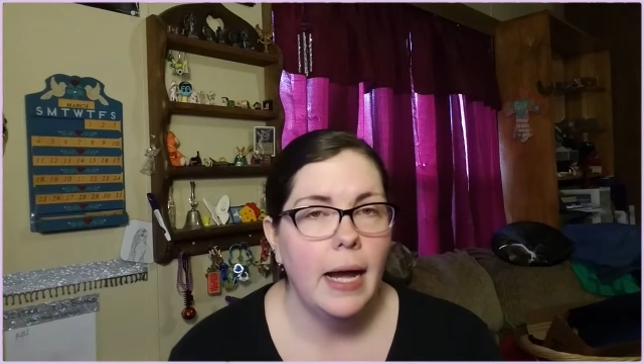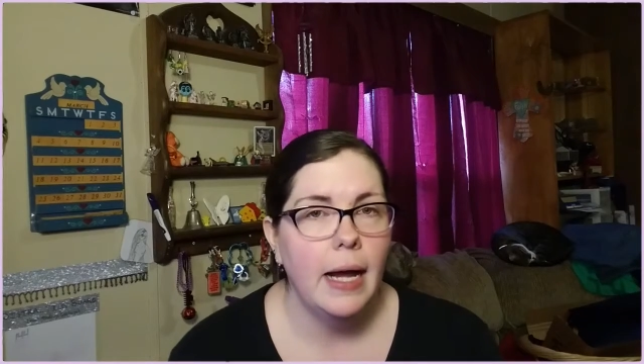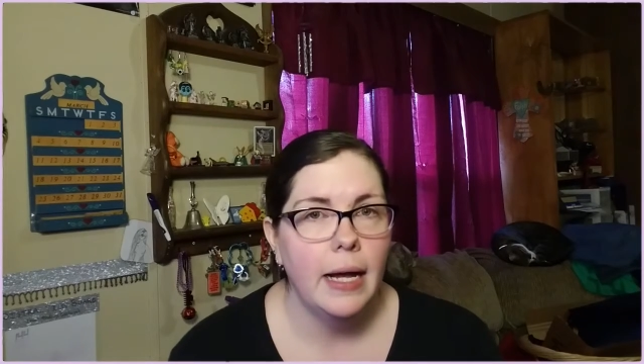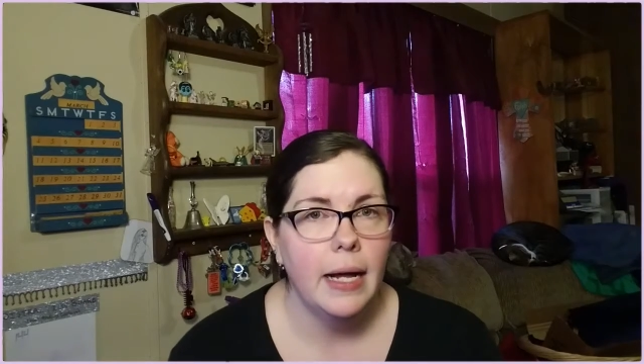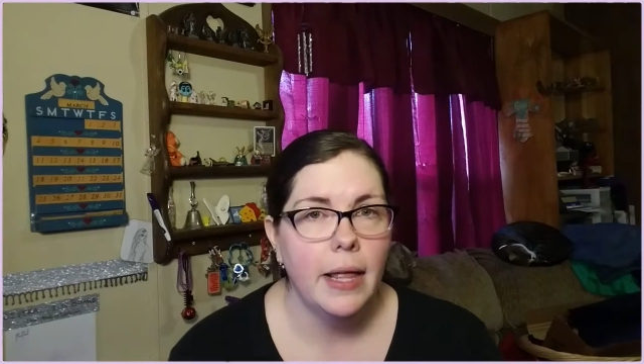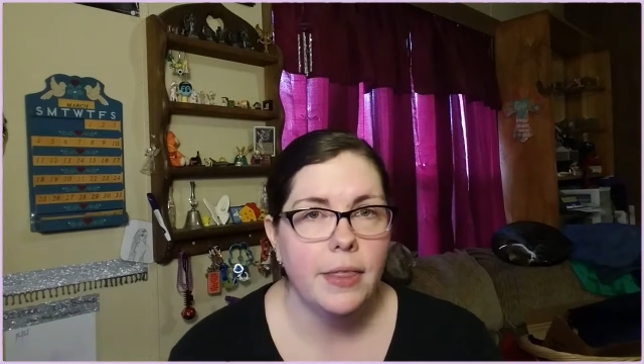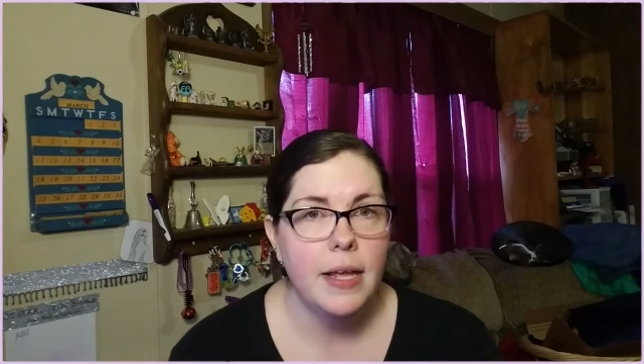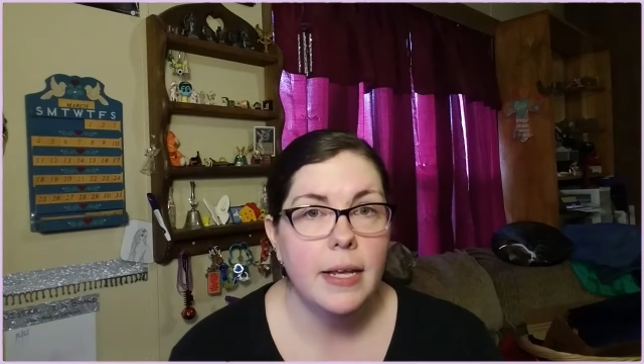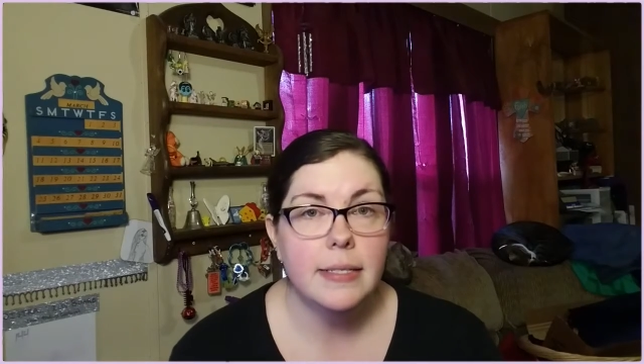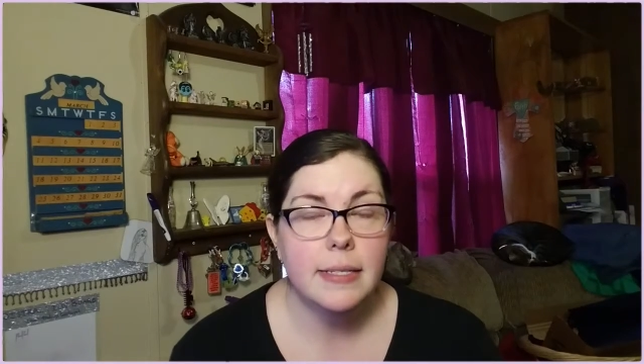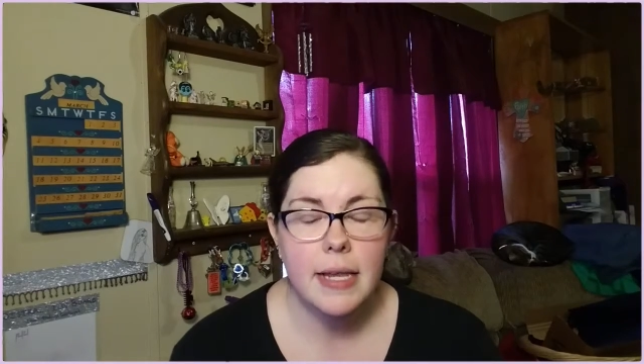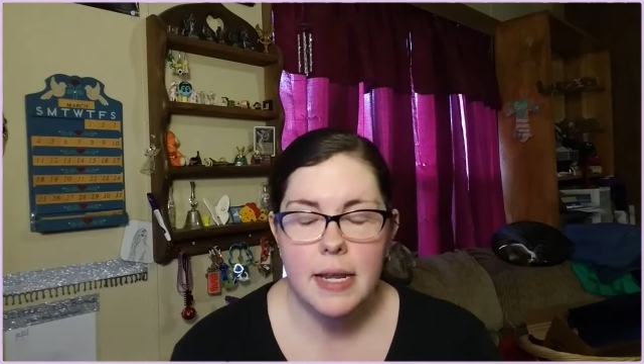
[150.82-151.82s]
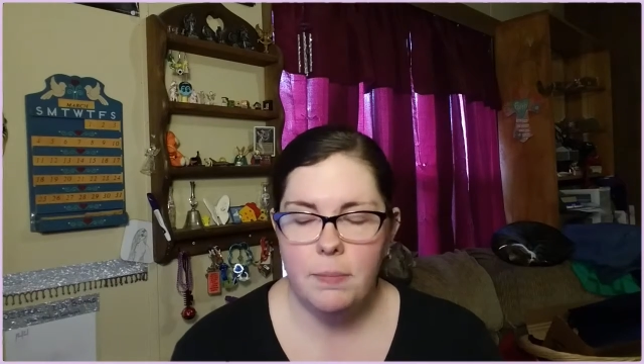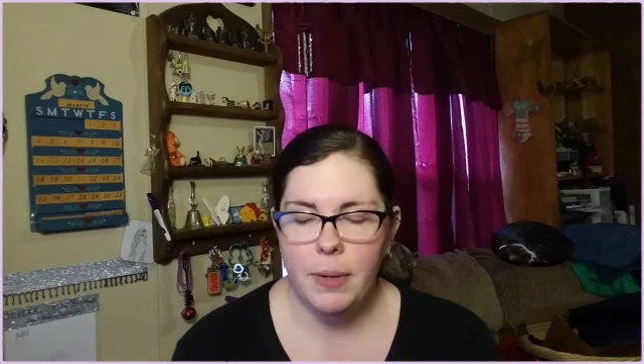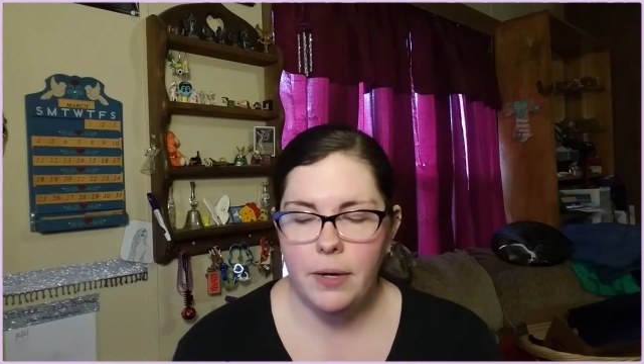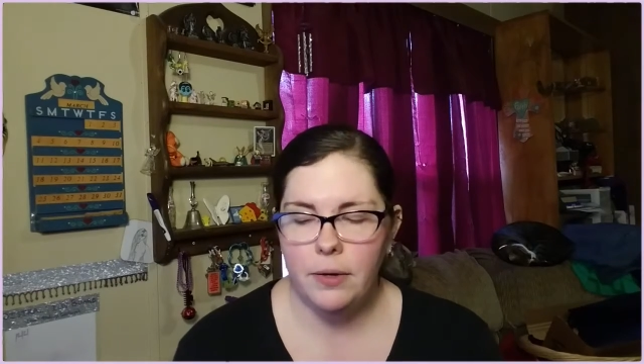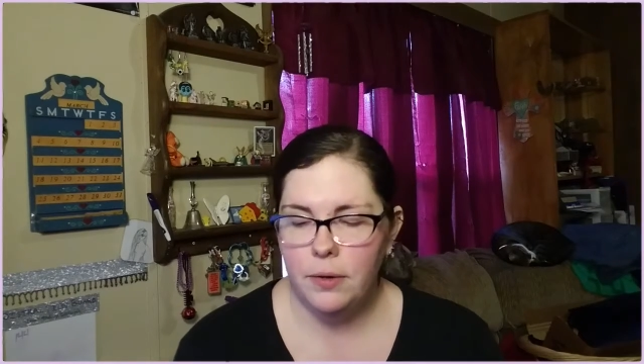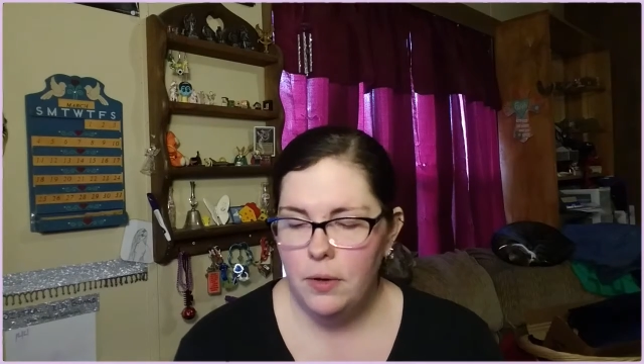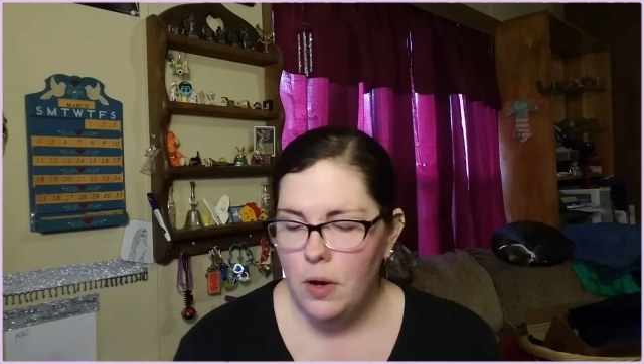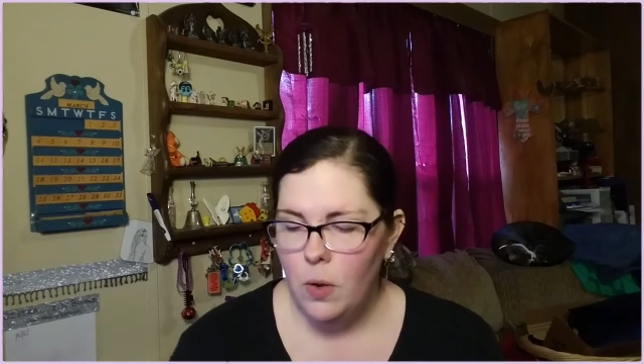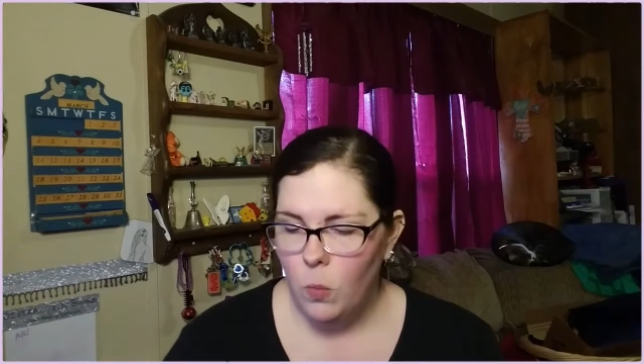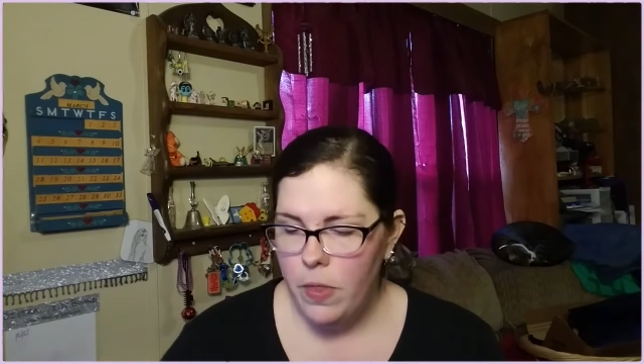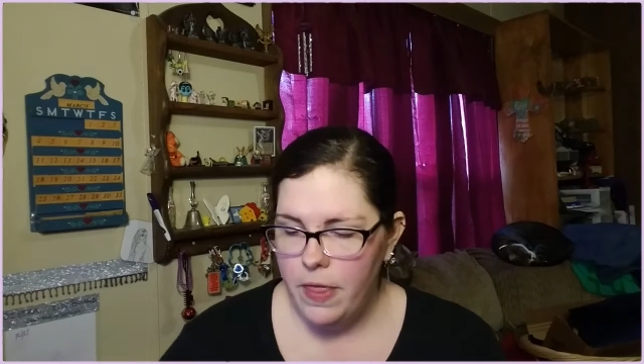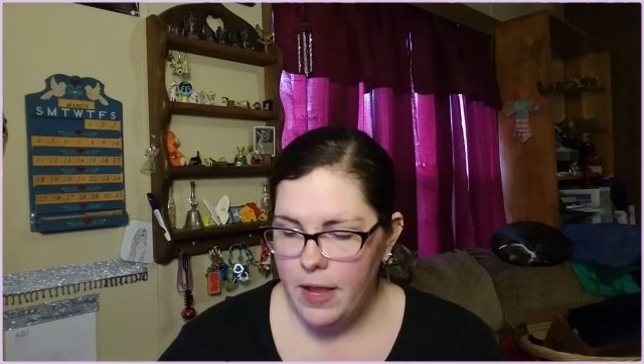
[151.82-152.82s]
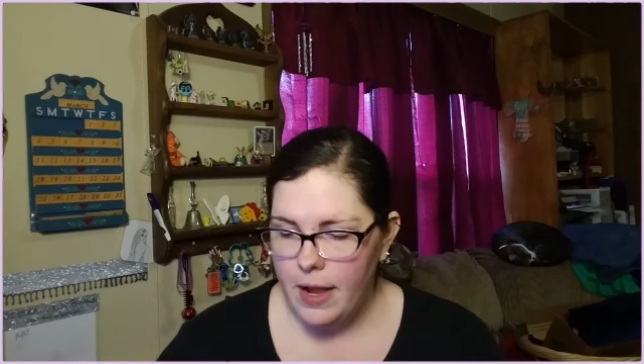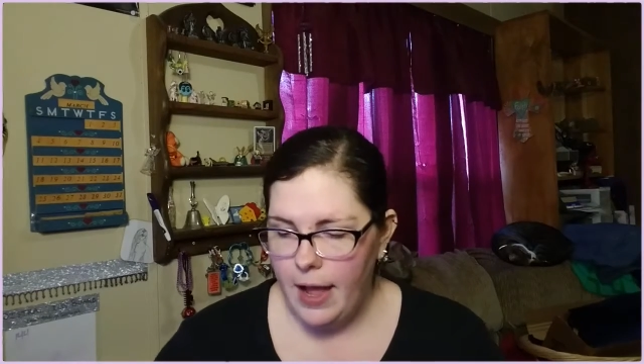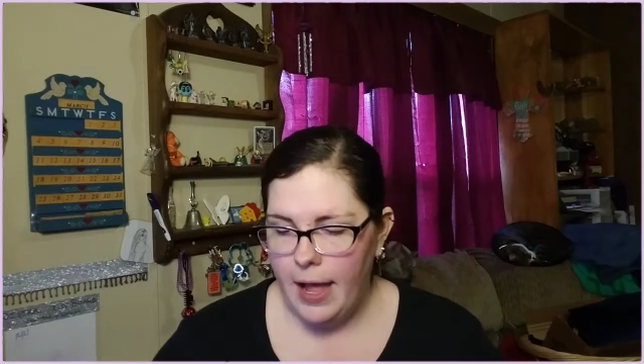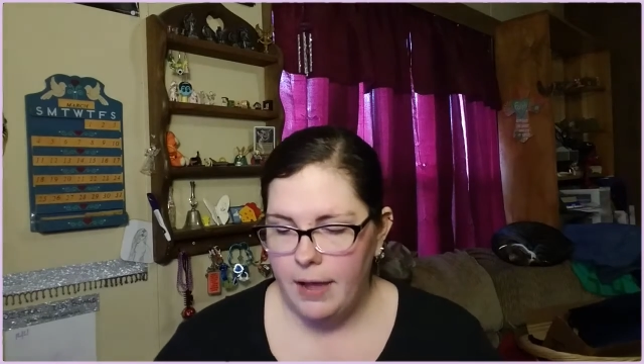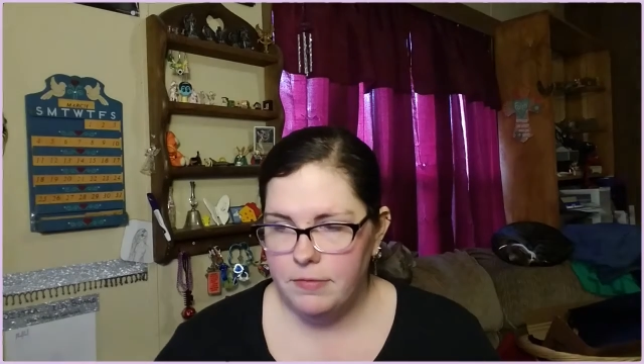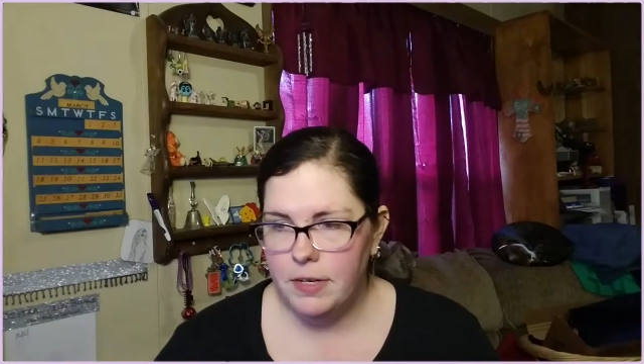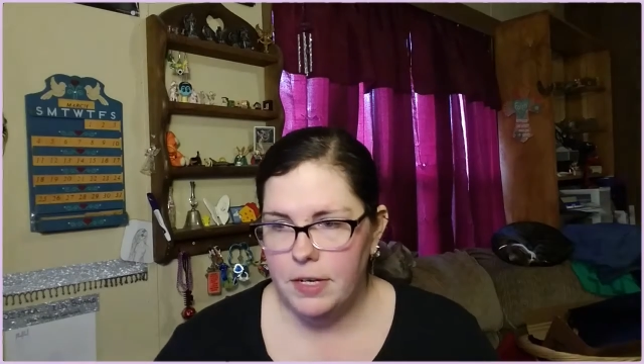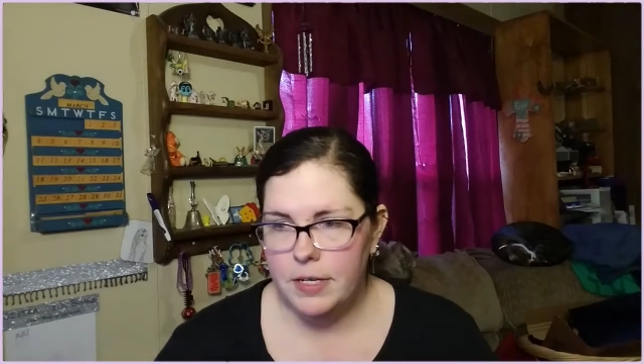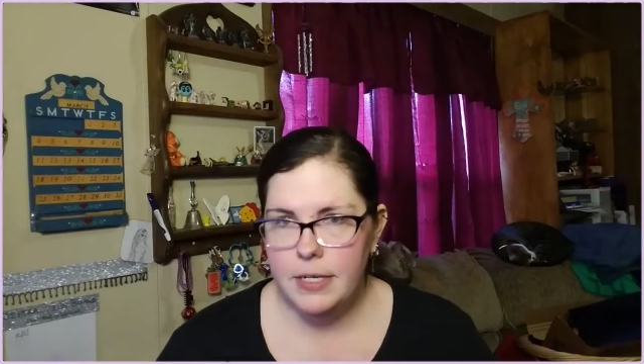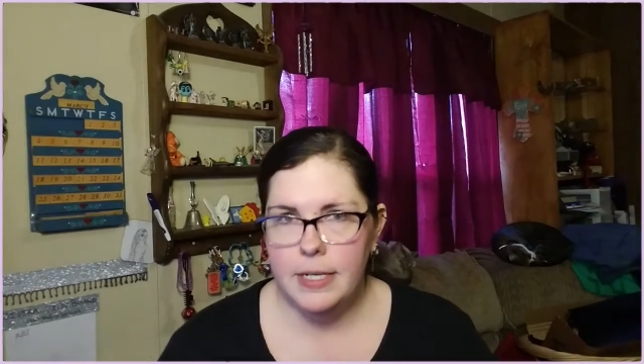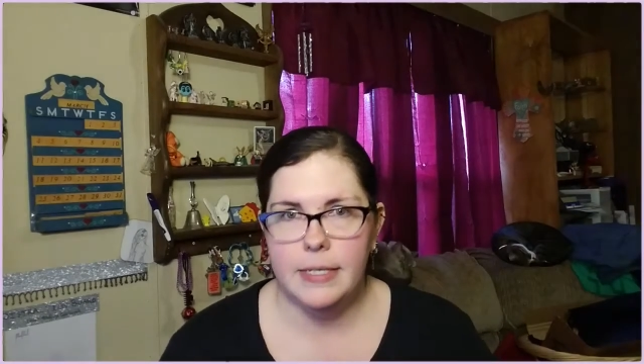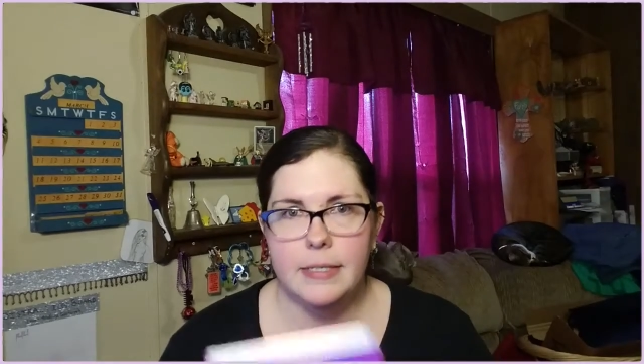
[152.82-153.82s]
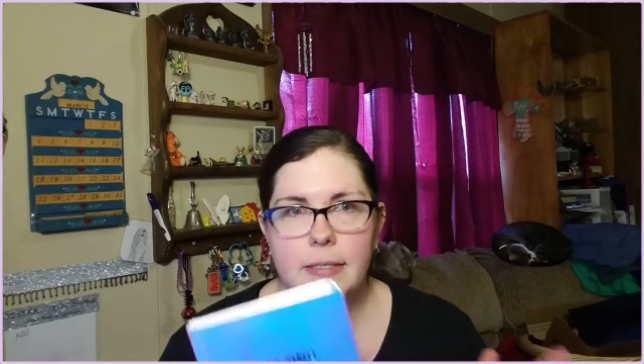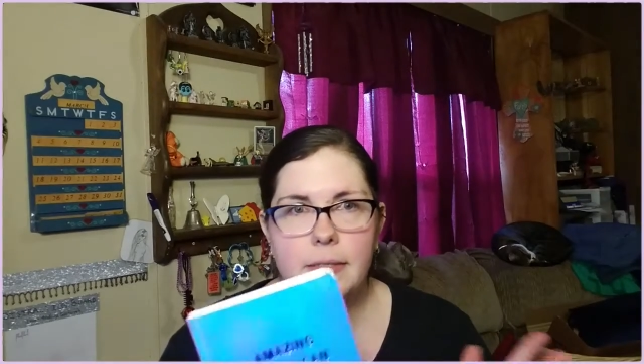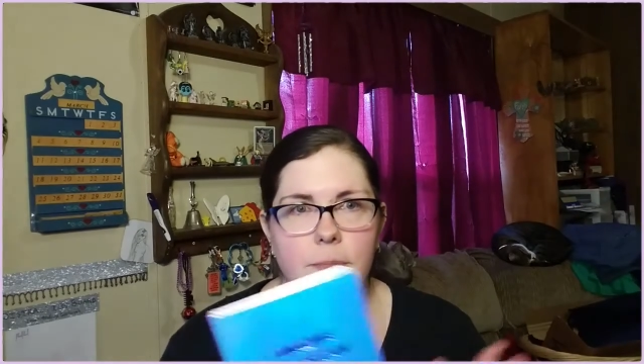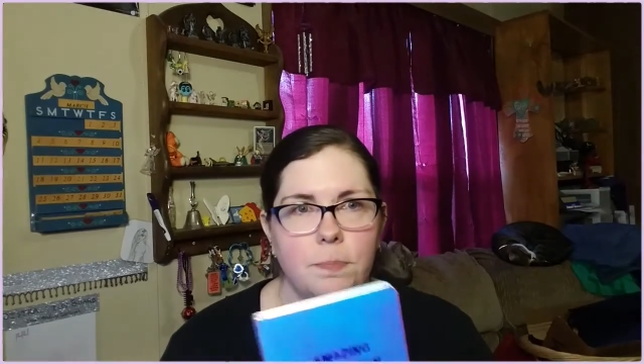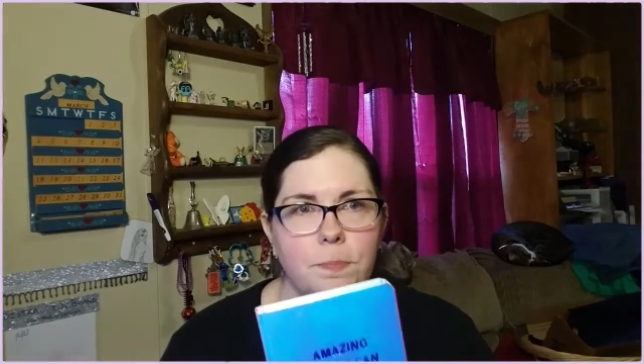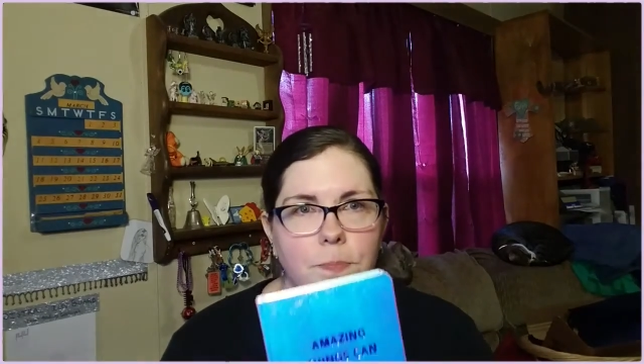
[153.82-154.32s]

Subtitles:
I think, is getting better. One thing I have done is